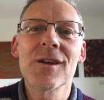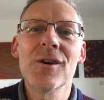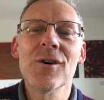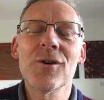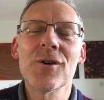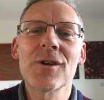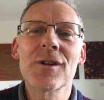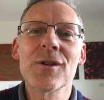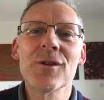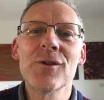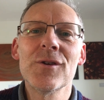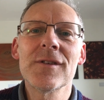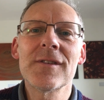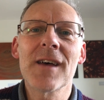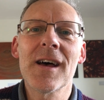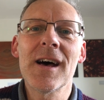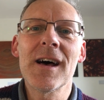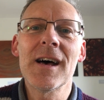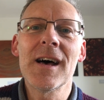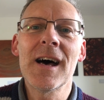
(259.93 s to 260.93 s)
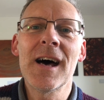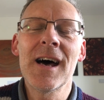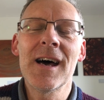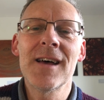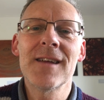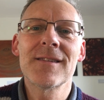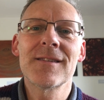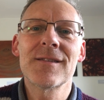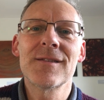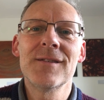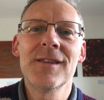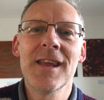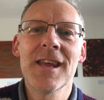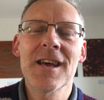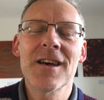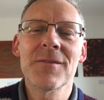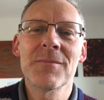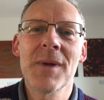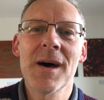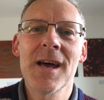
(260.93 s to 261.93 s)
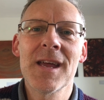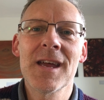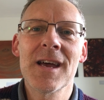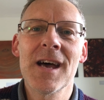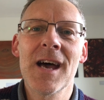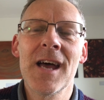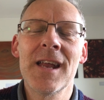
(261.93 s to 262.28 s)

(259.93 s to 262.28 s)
God looked at Nehemiah